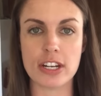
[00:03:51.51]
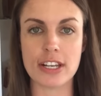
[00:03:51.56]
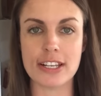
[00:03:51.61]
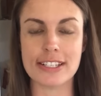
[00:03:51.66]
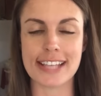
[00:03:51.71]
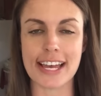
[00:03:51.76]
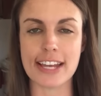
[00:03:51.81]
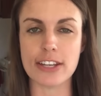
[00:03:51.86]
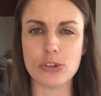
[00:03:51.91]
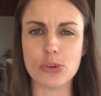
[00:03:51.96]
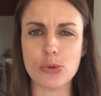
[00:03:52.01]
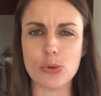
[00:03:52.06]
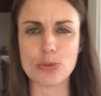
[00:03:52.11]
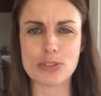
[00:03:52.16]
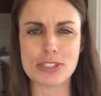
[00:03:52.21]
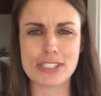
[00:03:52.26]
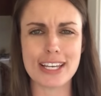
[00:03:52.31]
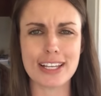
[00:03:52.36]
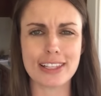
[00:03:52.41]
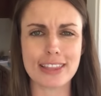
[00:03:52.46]
is that you
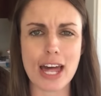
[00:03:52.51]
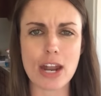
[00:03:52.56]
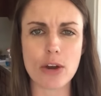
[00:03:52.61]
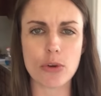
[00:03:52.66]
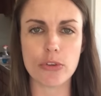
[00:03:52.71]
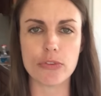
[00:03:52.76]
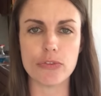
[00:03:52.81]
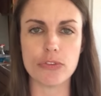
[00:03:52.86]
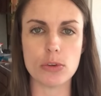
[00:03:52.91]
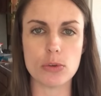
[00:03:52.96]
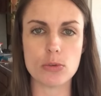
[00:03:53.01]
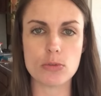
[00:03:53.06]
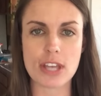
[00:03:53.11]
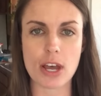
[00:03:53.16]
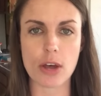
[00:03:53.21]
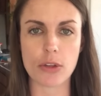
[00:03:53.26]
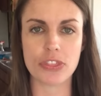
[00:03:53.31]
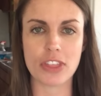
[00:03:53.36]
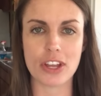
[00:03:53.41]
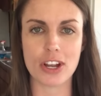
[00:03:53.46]
see a lot of reviews
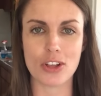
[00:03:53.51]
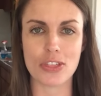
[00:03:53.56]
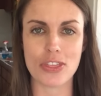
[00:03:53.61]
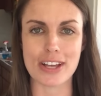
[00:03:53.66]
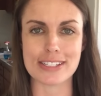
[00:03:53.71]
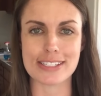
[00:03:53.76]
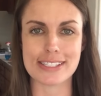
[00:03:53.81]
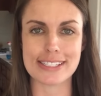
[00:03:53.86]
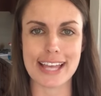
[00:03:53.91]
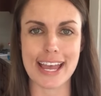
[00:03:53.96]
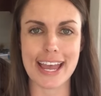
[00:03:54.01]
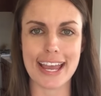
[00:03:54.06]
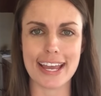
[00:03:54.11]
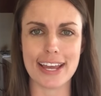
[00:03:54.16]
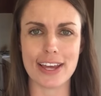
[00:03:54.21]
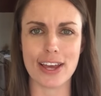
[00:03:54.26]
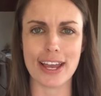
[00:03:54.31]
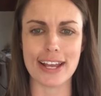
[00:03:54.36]
out there that say